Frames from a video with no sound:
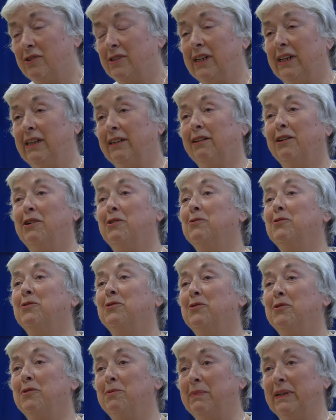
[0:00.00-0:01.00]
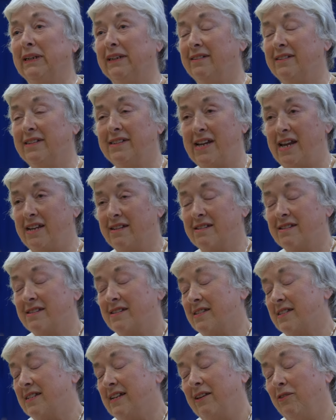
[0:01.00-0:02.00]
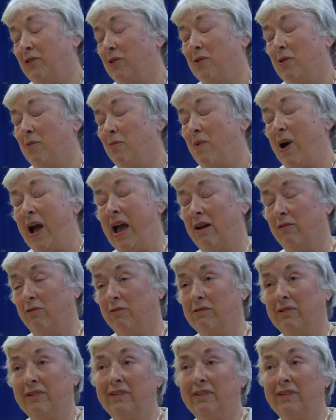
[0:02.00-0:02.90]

and he'd go through the middle of the dancers, and I thought, wow,